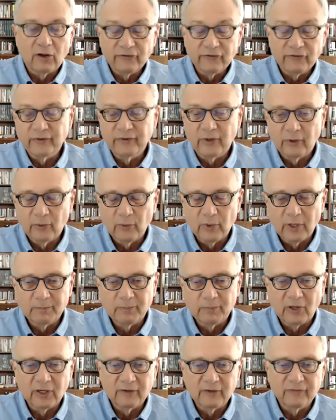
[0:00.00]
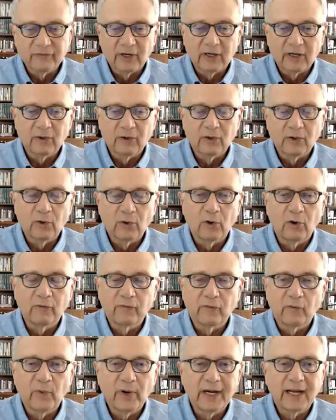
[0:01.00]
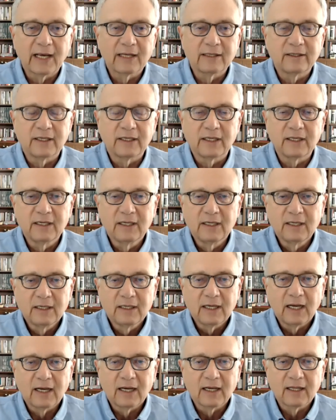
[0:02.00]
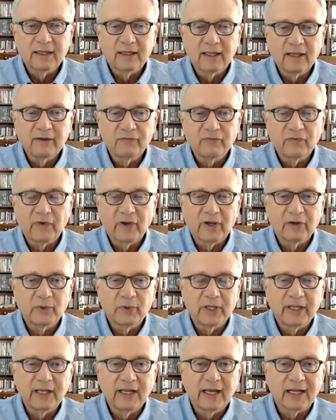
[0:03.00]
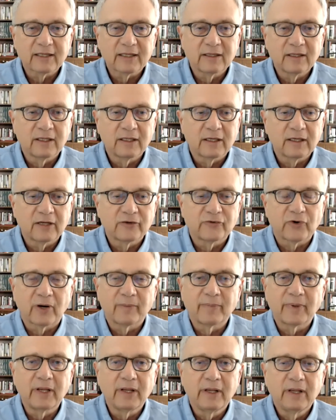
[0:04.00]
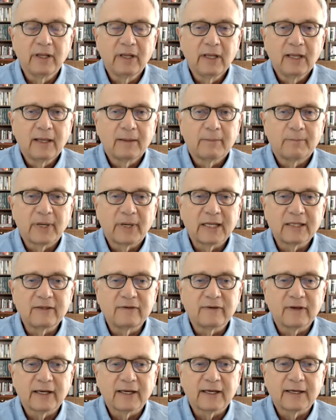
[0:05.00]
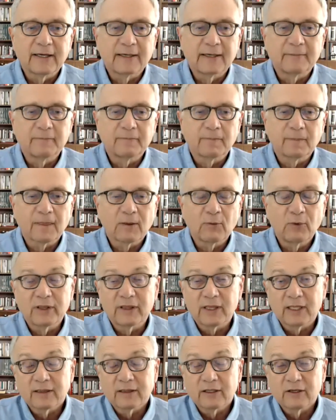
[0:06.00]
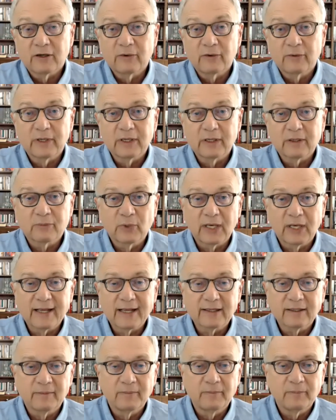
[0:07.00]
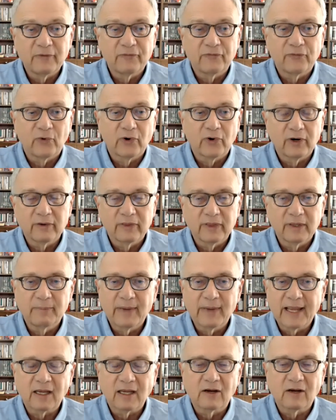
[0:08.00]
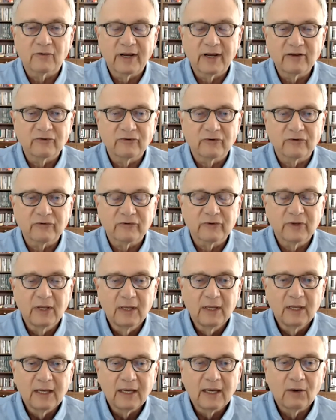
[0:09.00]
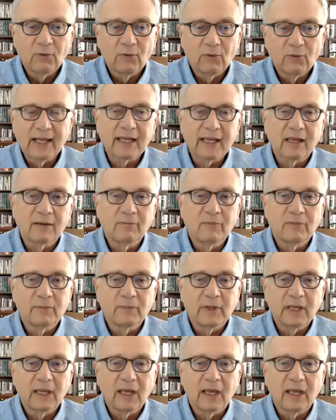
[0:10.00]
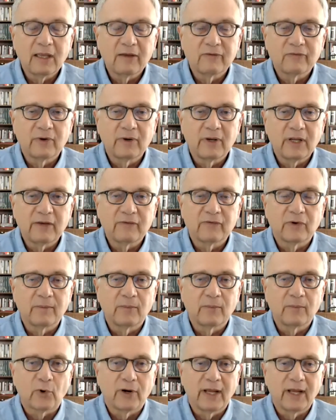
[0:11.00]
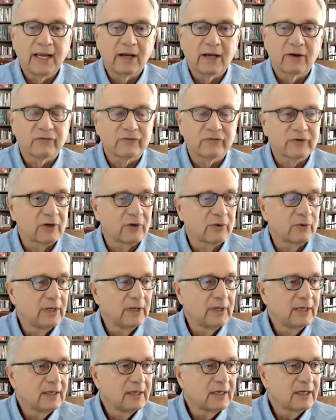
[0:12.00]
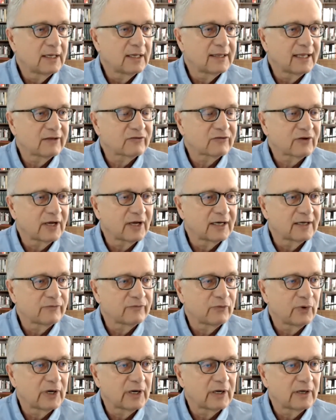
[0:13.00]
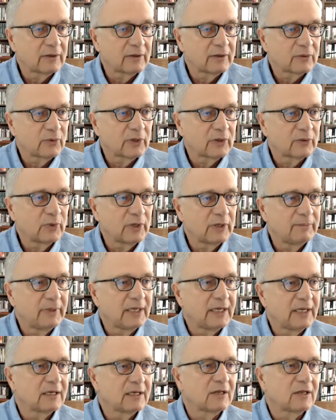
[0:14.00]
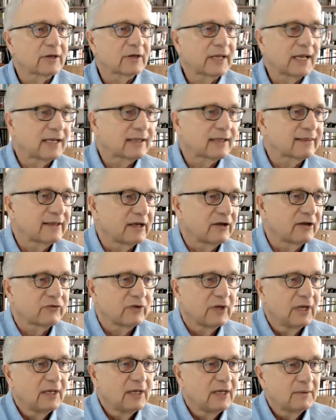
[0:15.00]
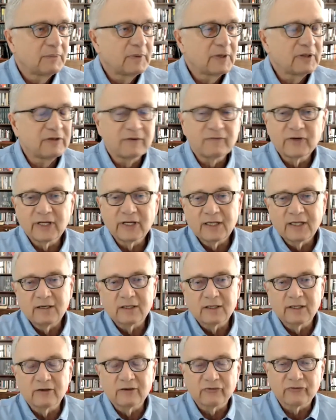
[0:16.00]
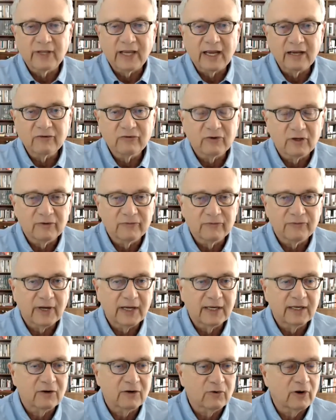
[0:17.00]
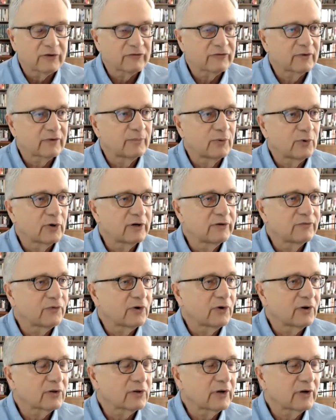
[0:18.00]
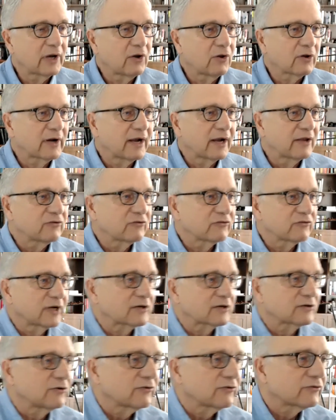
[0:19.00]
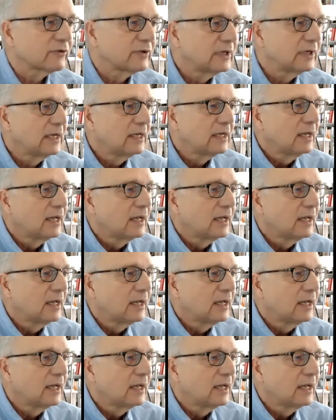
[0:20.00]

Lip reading: also part of our overweight ID. They've really gotten a drubbing, but we think we liked them before the banking crisis. We like them even more now. So that's kind of where we'd be looking at things. But dividend yielding stocks you can find across the board for all kinds of sectors.